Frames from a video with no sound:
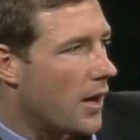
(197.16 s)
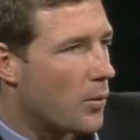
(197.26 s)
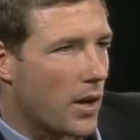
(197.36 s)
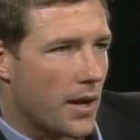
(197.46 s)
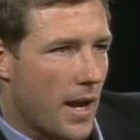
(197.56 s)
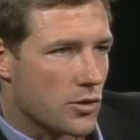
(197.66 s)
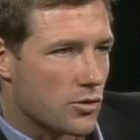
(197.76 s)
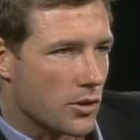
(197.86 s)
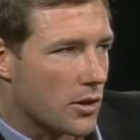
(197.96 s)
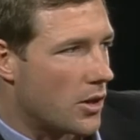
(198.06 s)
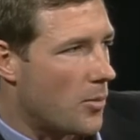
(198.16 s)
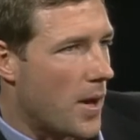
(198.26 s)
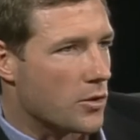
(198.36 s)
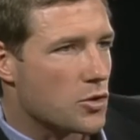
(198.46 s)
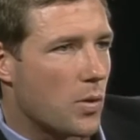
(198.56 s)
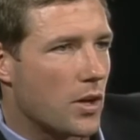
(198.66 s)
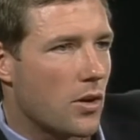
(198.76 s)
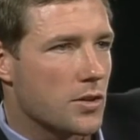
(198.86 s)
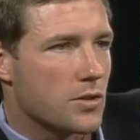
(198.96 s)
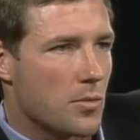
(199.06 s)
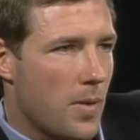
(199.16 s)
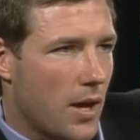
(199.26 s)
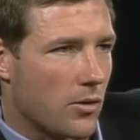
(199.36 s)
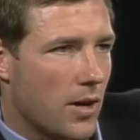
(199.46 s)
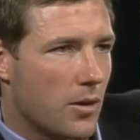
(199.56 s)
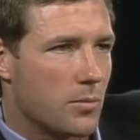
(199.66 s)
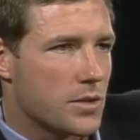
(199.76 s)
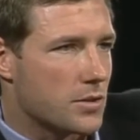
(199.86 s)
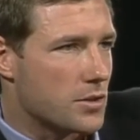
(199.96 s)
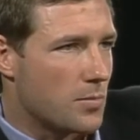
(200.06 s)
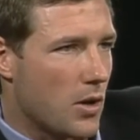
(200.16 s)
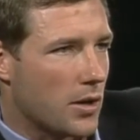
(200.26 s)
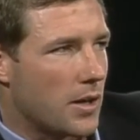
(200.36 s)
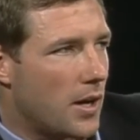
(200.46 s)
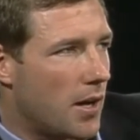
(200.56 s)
we had an extra about 20 yards in the background, missed his mark.